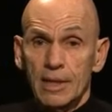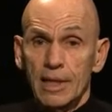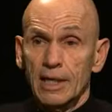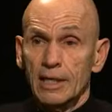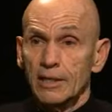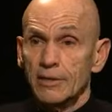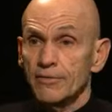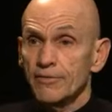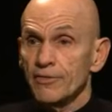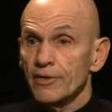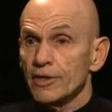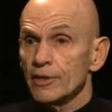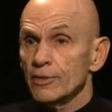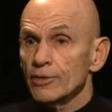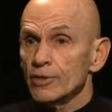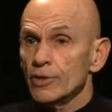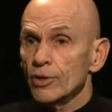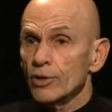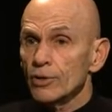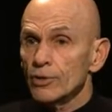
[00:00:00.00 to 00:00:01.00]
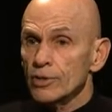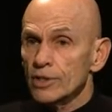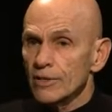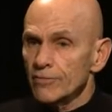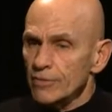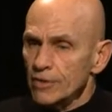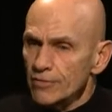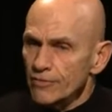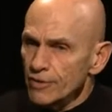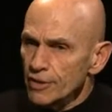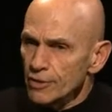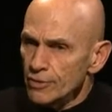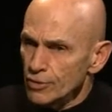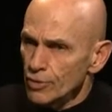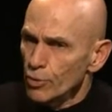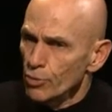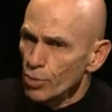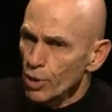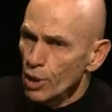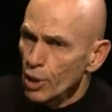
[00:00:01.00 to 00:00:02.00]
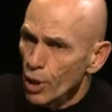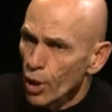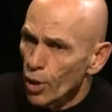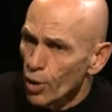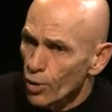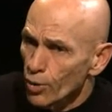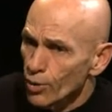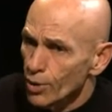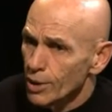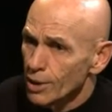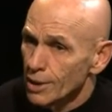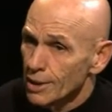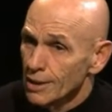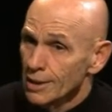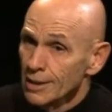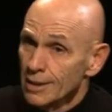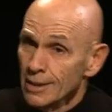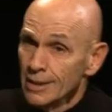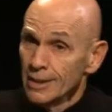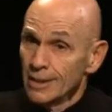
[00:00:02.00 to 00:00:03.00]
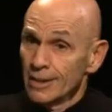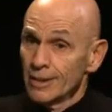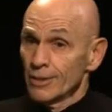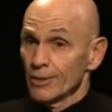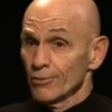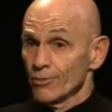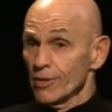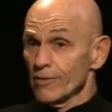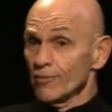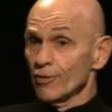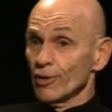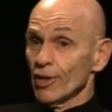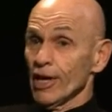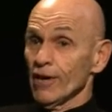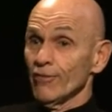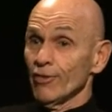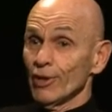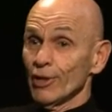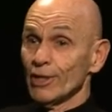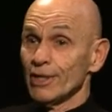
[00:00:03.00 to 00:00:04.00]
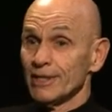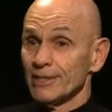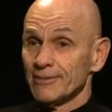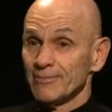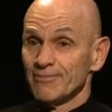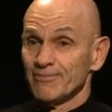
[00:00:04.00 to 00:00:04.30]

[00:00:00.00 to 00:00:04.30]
80 feet or so, 70 feet or so below the river level.